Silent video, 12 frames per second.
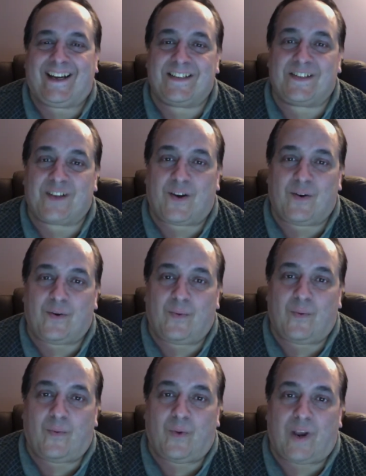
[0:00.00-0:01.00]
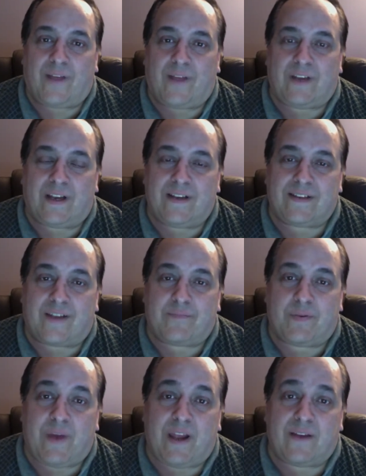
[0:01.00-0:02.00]
So what I've done is I've
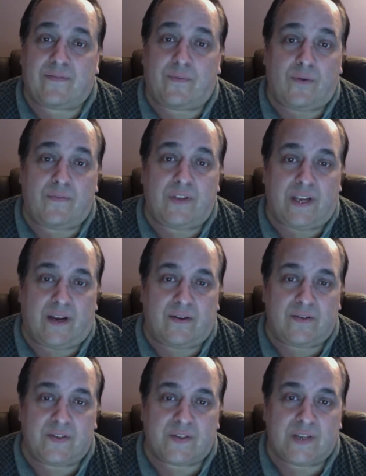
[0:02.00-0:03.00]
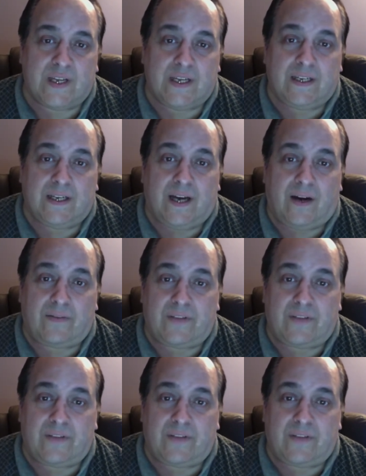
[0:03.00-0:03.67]
prepared 4 videos of